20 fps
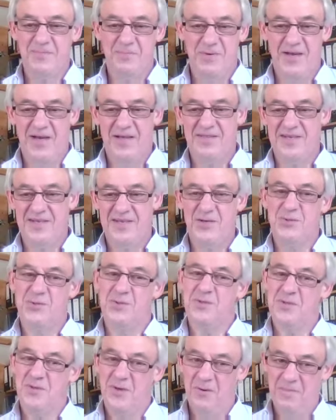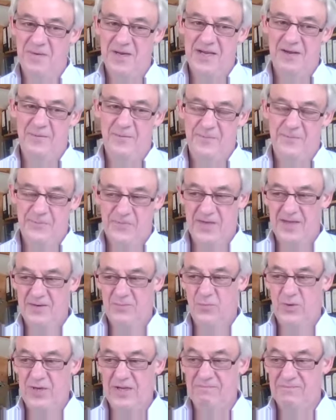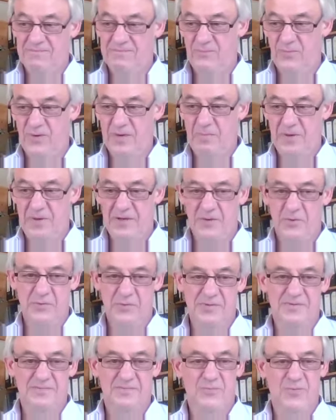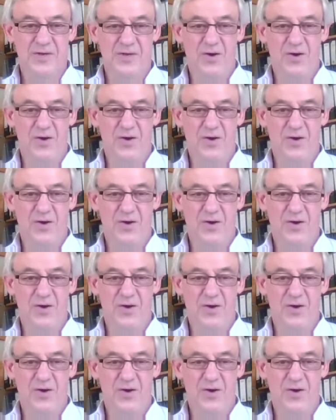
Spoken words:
but I think you should stop now. And we appealed and we